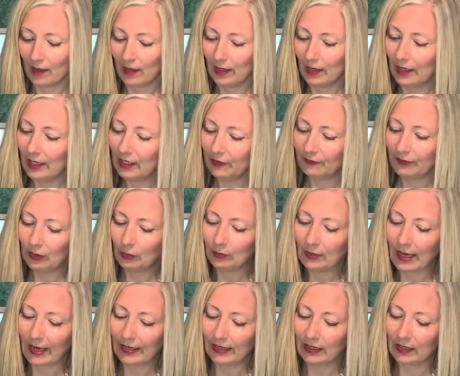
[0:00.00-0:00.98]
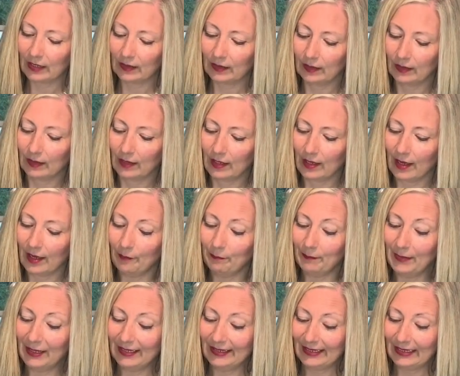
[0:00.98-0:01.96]
And if you like a
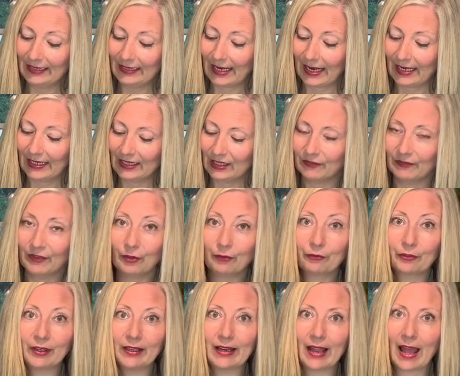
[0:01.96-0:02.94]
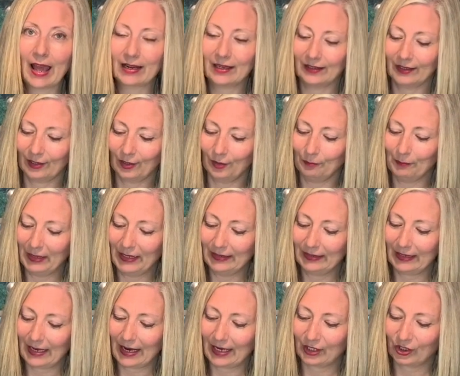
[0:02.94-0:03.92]
minty taste, feel free to add a little mint
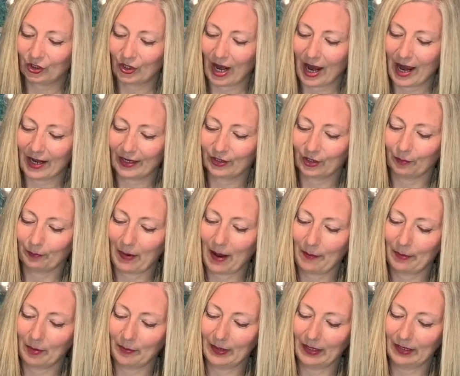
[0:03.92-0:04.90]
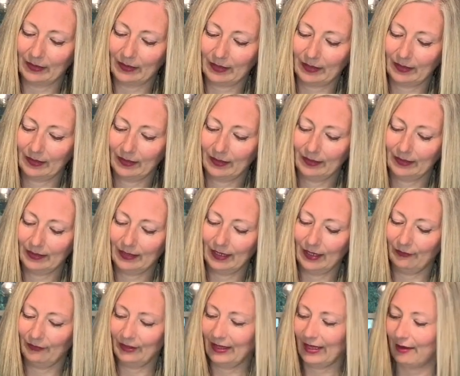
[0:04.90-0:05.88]
extract or peppermint to
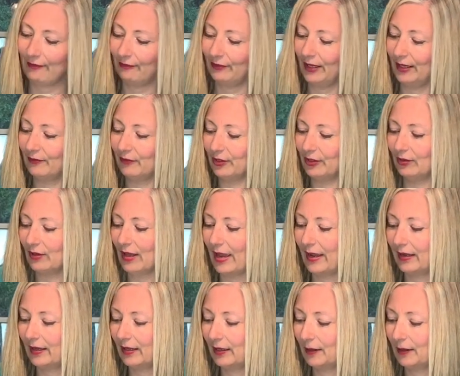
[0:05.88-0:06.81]
give it that flavor you like.